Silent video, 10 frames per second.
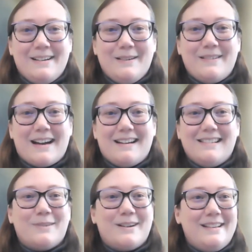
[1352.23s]
who
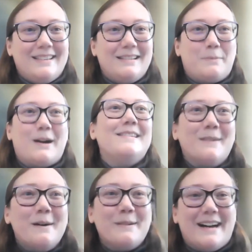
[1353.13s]
has one that's
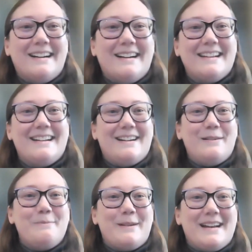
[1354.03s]
Barcelona,
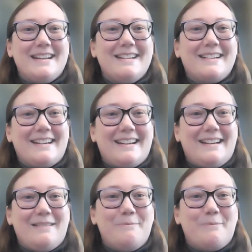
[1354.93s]
but you
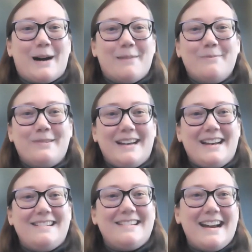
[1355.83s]
could
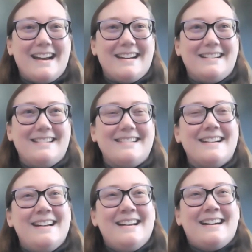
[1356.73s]
probably change
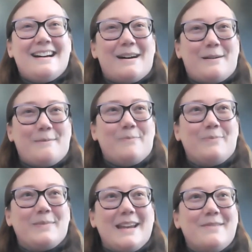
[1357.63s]

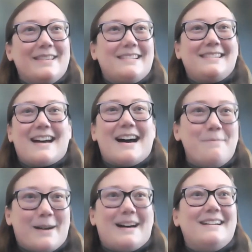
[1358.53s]
even the
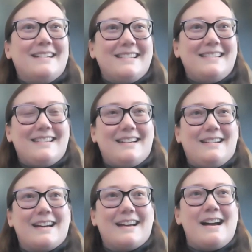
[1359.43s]
skybox
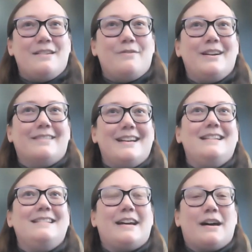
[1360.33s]
to kind of
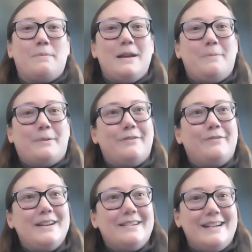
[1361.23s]
relate to how people are
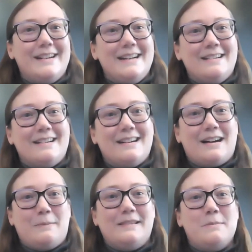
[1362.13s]
feeling.
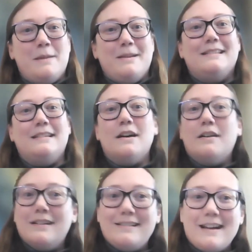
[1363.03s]
So maybe it's a
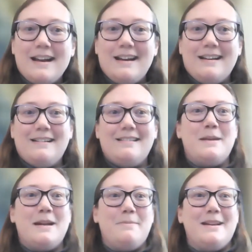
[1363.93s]
color
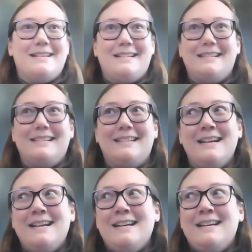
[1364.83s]
change, maybe it's
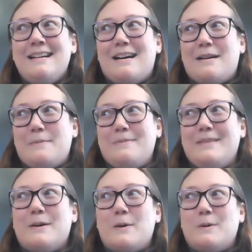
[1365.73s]

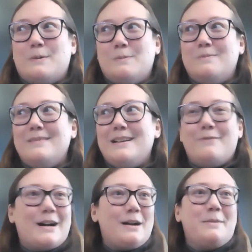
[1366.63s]
the whole
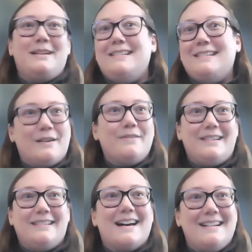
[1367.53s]
environment
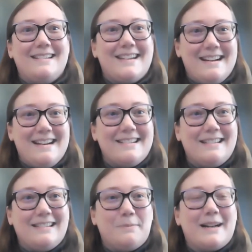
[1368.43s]
itself just kind of
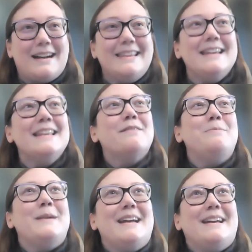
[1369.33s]
changes. But I think that
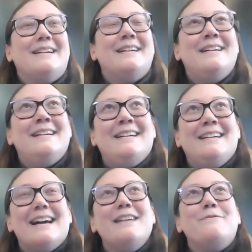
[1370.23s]
would be
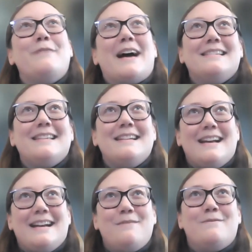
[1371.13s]
kind of
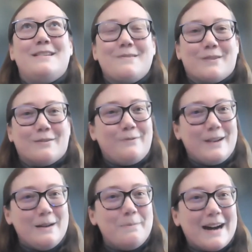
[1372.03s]
fascinating visual
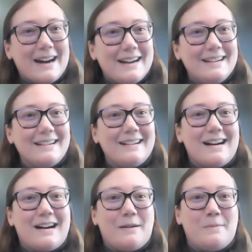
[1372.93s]
feedback
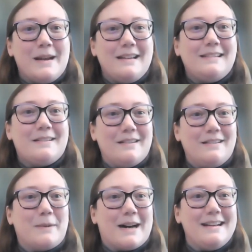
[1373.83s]
based on
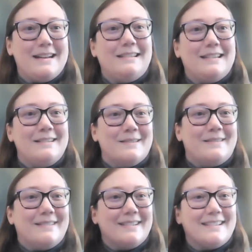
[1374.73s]
those body
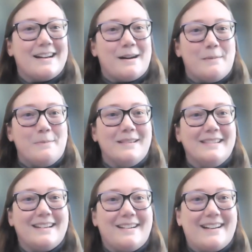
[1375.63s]
signals.
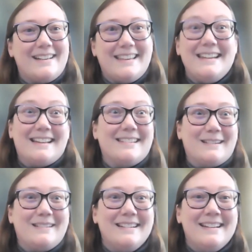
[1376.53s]
So I think that's
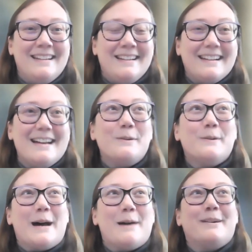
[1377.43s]
a kind of
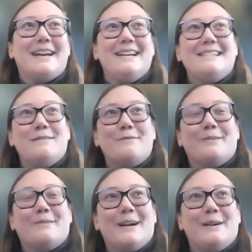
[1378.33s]
cool application
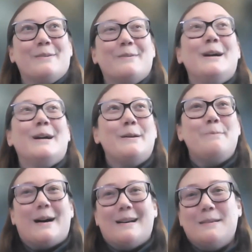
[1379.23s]
for where it
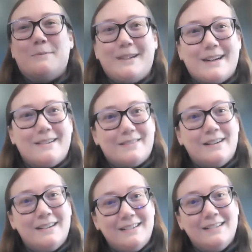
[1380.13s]
could possibly
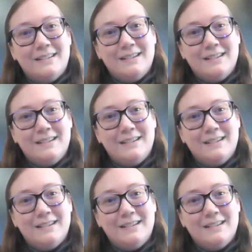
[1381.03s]
go.